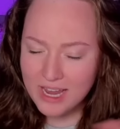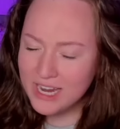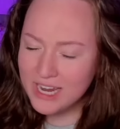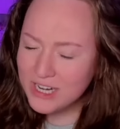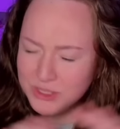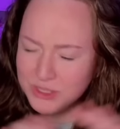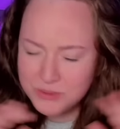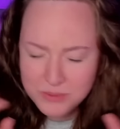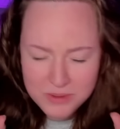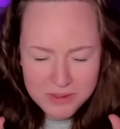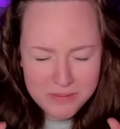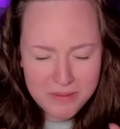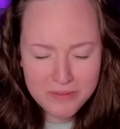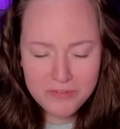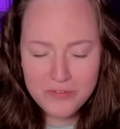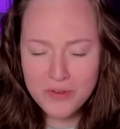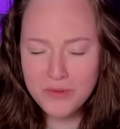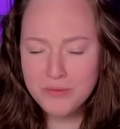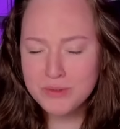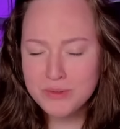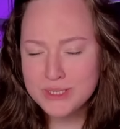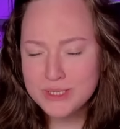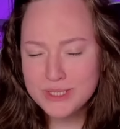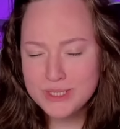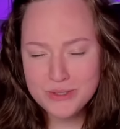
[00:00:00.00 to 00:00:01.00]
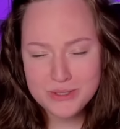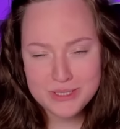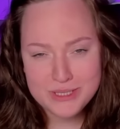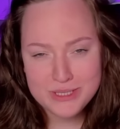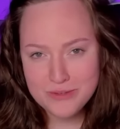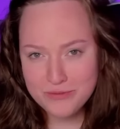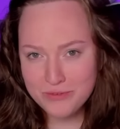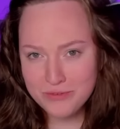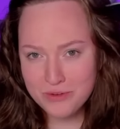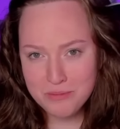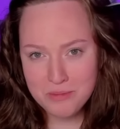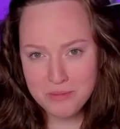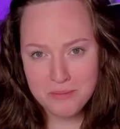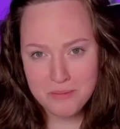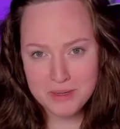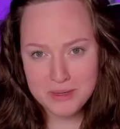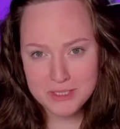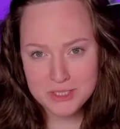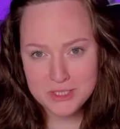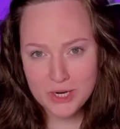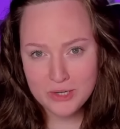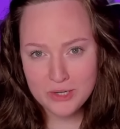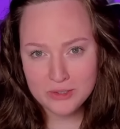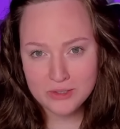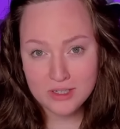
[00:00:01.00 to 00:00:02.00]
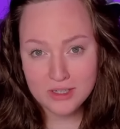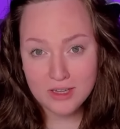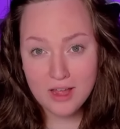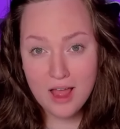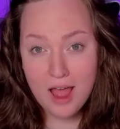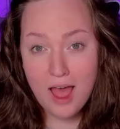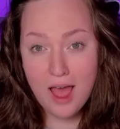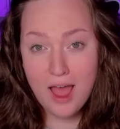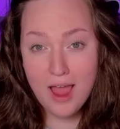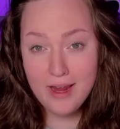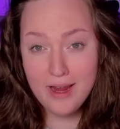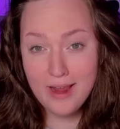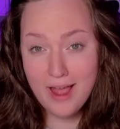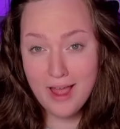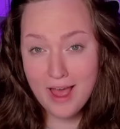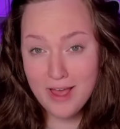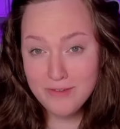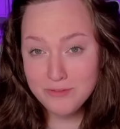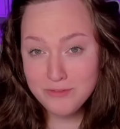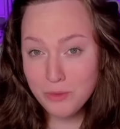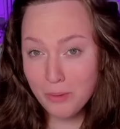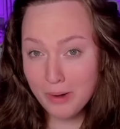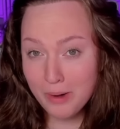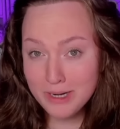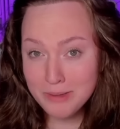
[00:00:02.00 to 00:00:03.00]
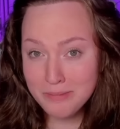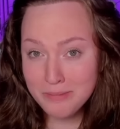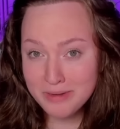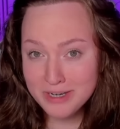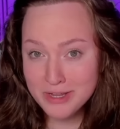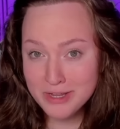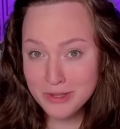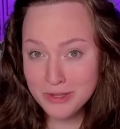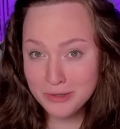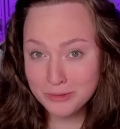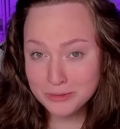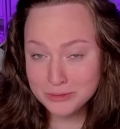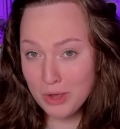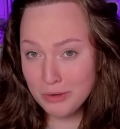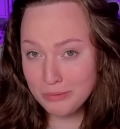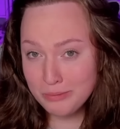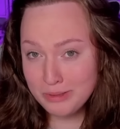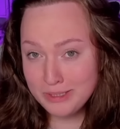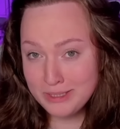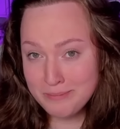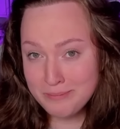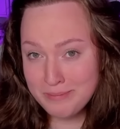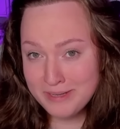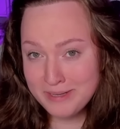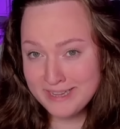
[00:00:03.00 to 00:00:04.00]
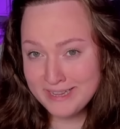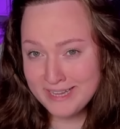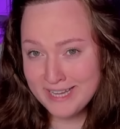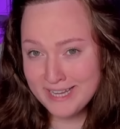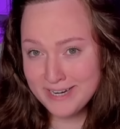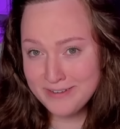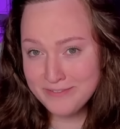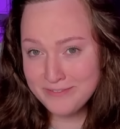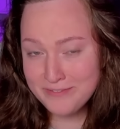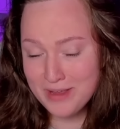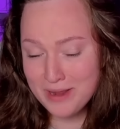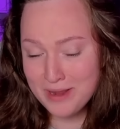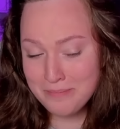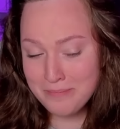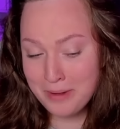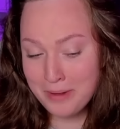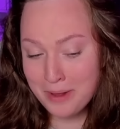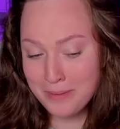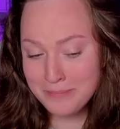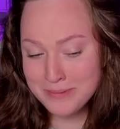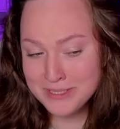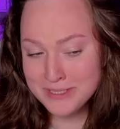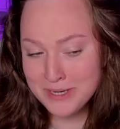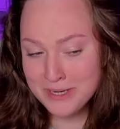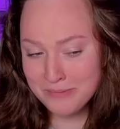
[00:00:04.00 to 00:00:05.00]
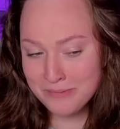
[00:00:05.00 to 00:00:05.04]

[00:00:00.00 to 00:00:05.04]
It is one of my favorite series to film on my channel. I have quite a bit of those Wheel of BitLife and Popstar